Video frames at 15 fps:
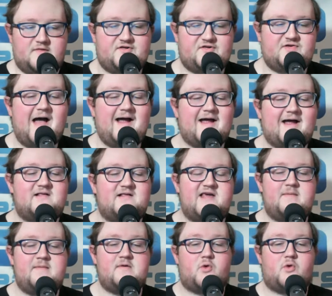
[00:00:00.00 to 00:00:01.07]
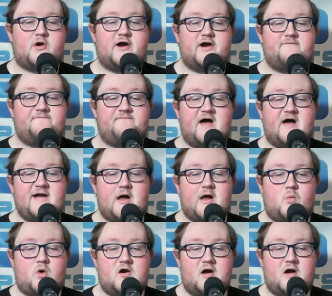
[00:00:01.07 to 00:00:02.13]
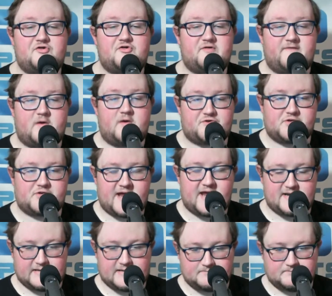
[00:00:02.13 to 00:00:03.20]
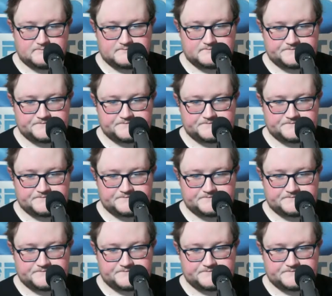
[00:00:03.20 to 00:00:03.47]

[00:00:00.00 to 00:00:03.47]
The second team is where you're going to find out where else the votes landed.